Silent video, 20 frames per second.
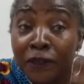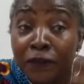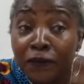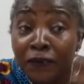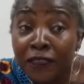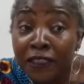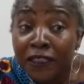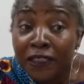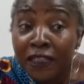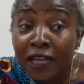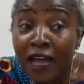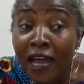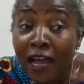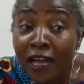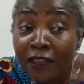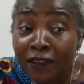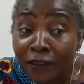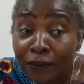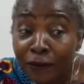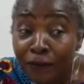street
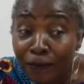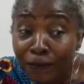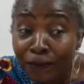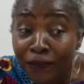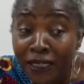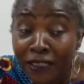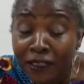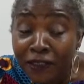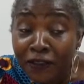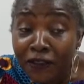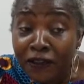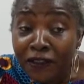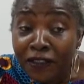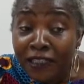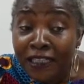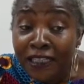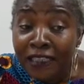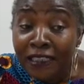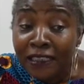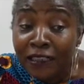art person
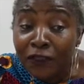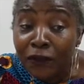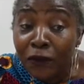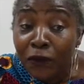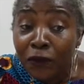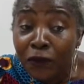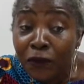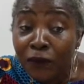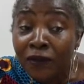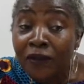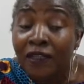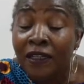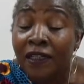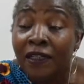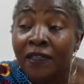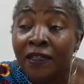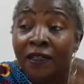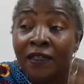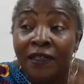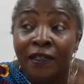is called,
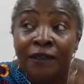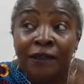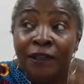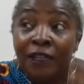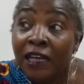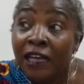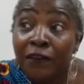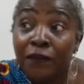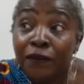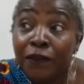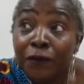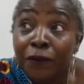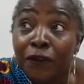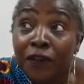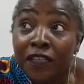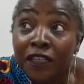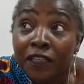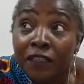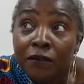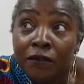
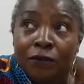everybody